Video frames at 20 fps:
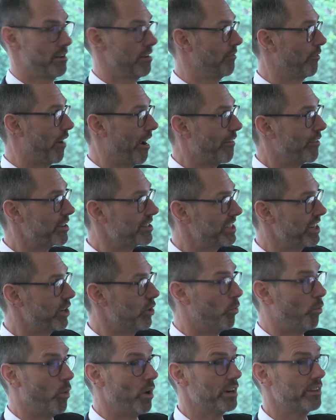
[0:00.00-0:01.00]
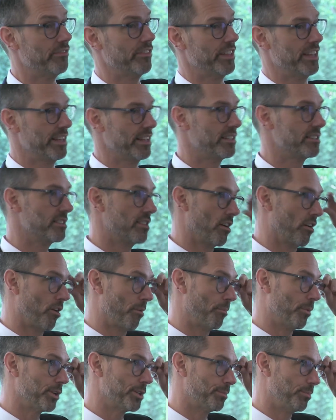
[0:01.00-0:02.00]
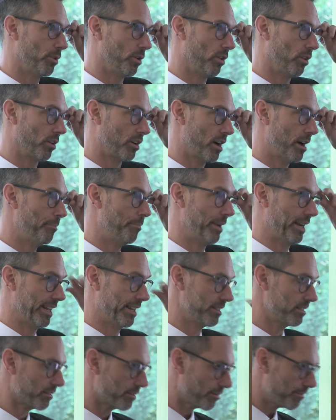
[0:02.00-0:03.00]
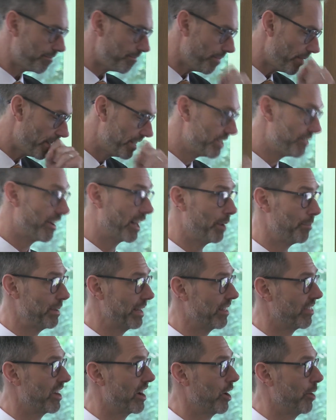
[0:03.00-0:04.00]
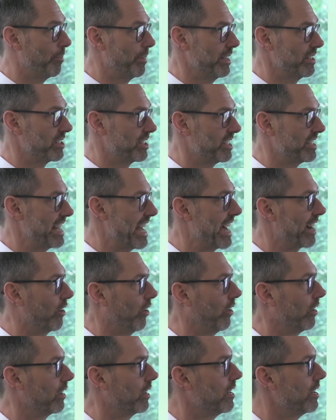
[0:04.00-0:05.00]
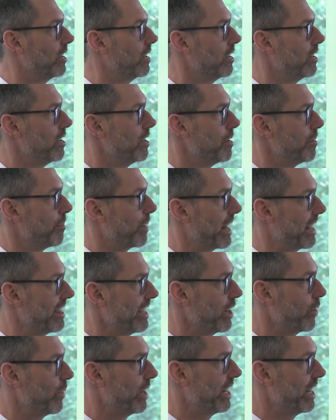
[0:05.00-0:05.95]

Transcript: For every single one of these, there are multiple companies developing therapies to tackle. But I think